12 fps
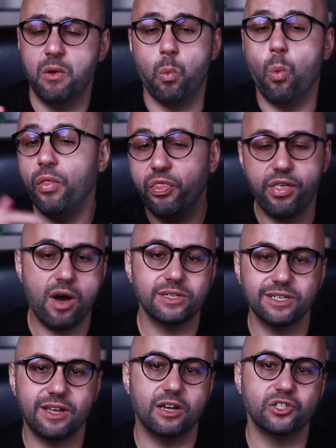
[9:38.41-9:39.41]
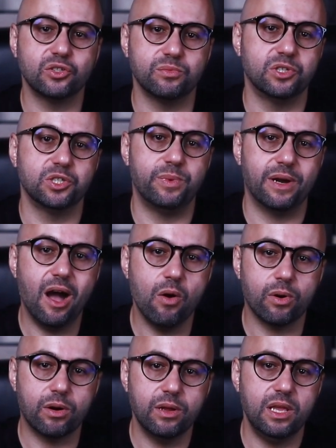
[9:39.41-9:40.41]
1,000 customers per
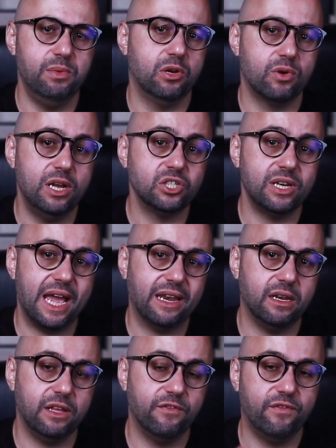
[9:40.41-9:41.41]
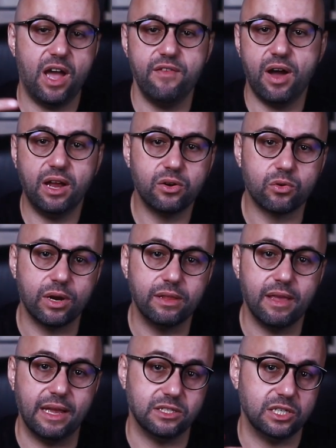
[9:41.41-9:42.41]
hour, immigration handling 500,
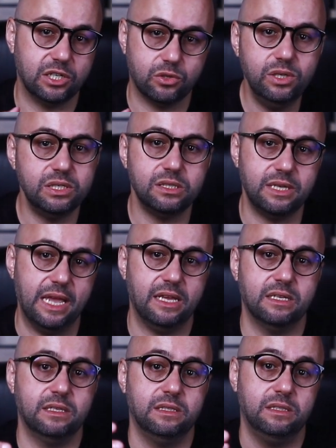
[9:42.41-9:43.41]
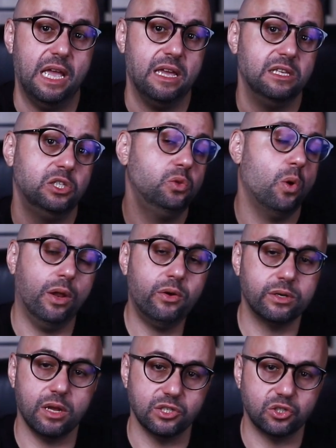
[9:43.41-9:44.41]
and security taking
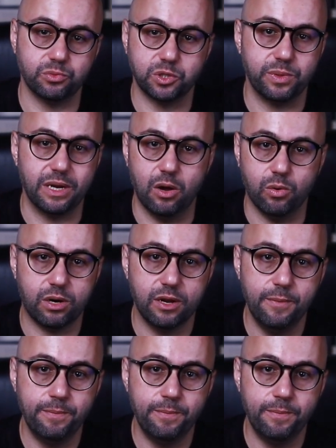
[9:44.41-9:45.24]
200 customers per hour,